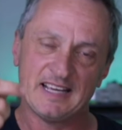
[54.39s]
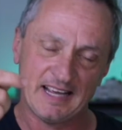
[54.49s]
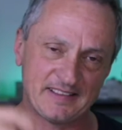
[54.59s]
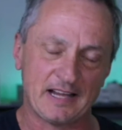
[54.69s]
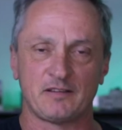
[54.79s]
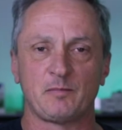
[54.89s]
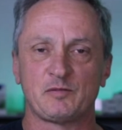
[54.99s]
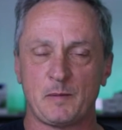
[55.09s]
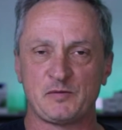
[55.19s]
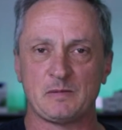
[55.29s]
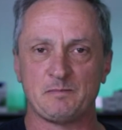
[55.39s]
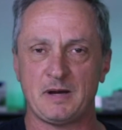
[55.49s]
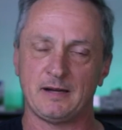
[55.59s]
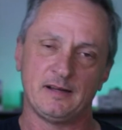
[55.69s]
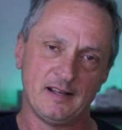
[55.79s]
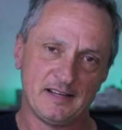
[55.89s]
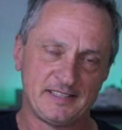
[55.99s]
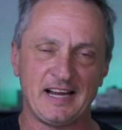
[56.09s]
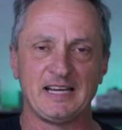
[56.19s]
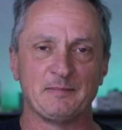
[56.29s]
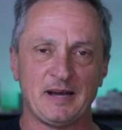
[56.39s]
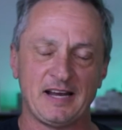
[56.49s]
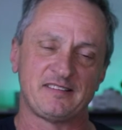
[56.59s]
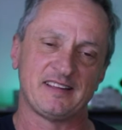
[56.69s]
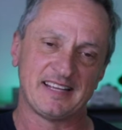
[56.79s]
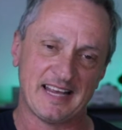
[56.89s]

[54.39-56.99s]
hit that subscription button, tell your mates,